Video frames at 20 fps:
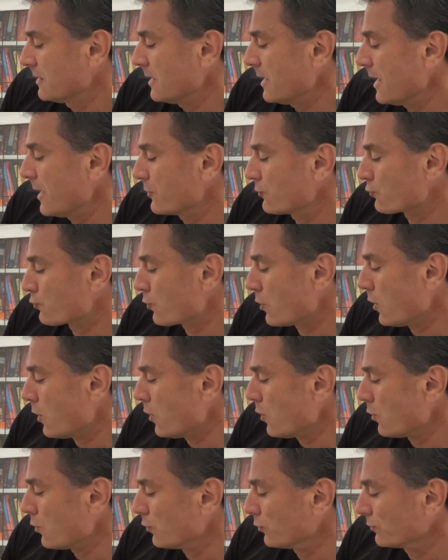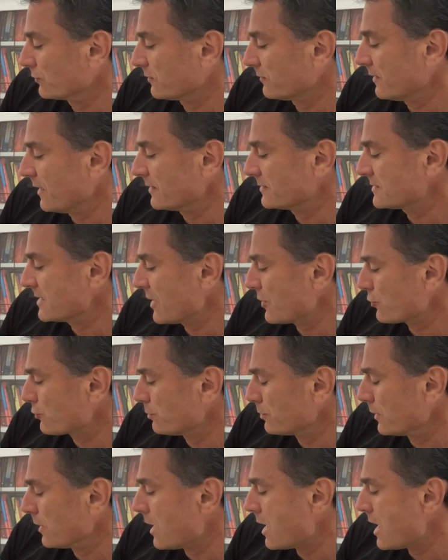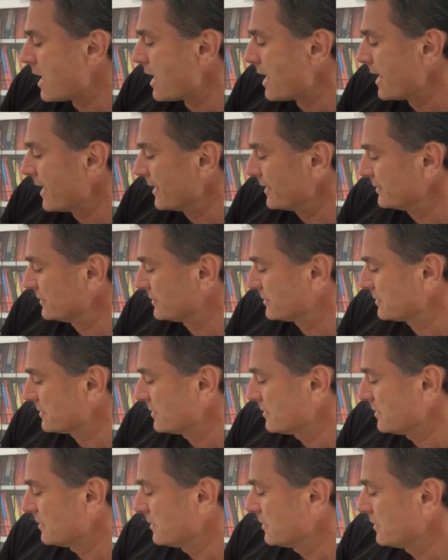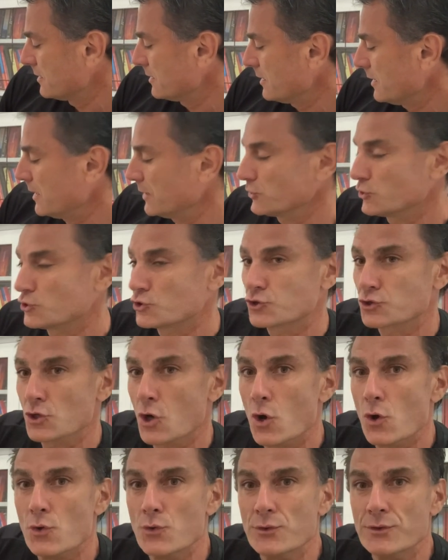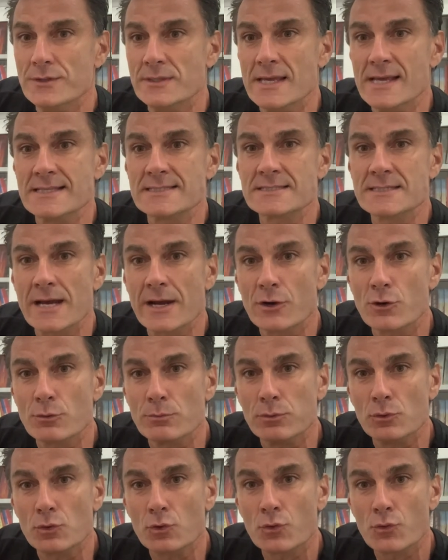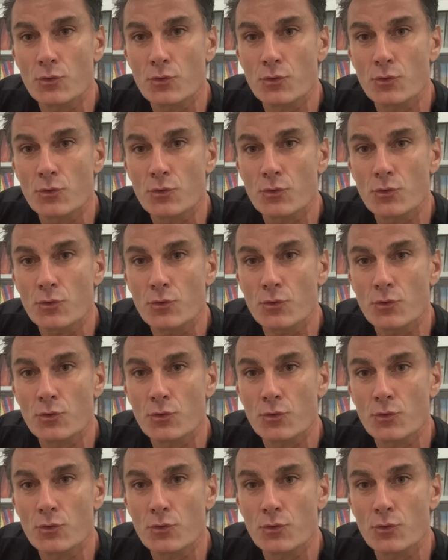and rolled their terrible eyes and showed their terrible